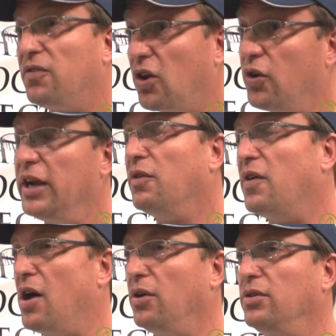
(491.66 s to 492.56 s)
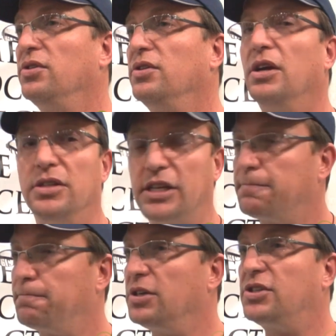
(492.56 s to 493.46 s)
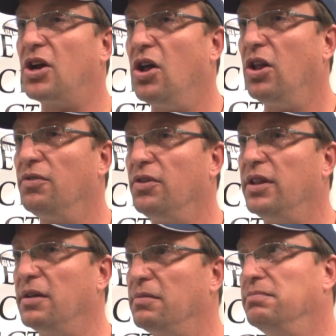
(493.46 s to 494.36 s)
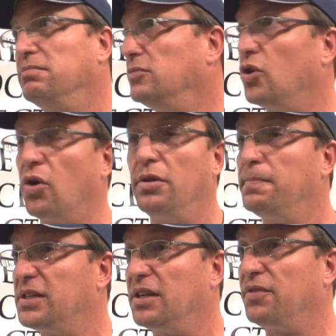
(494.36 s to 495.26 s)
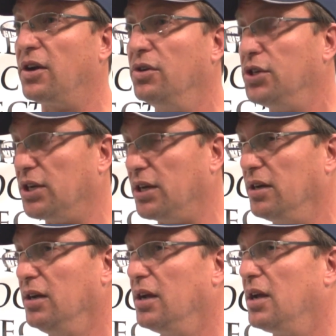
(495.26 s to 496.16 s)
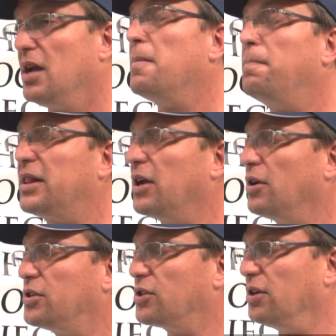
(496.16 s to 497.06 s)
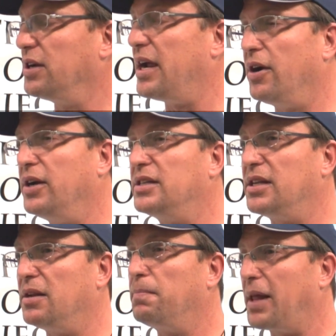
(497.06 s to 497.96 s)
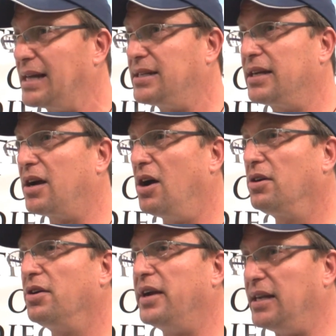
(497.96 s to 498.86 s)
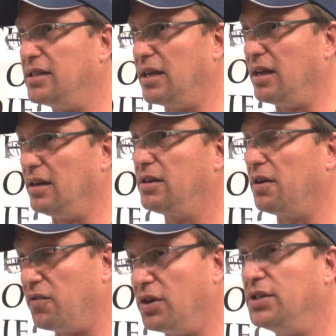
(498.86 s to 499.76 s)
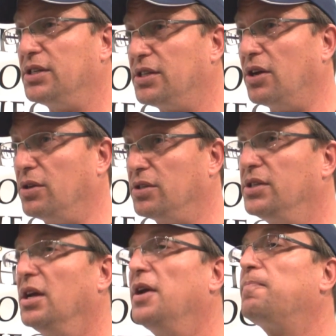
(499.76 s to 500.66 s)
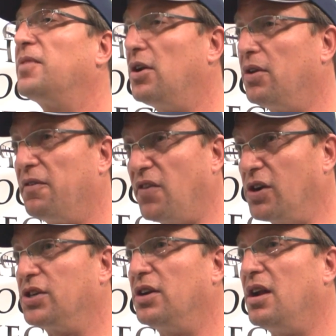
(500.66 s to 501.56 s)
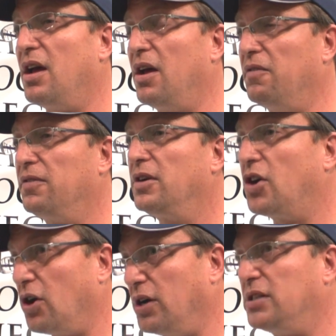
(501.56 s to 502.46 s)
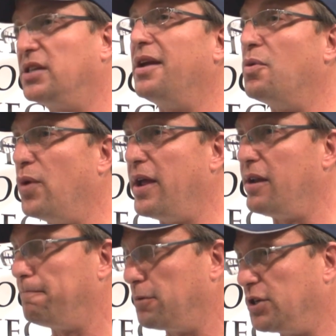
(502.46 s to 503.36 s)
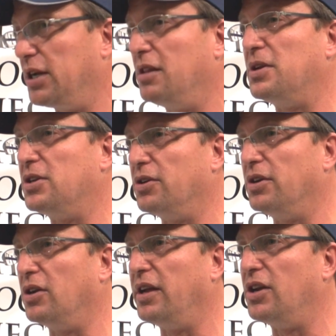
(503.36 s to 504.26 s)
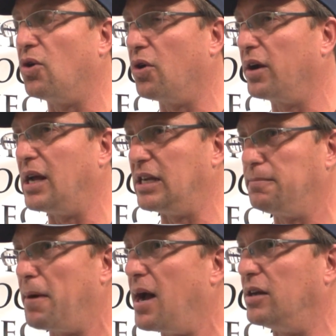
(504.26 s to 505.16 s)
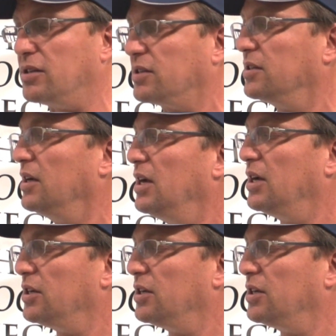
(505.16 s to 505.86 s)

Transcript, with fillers: floating around, dispersed all over the northern Pacific Ocean but there are certain areas that plastic congregates in, convergent zones, mm-hmm. that are the function of currents and wind pushing the material into organized piles. Yep.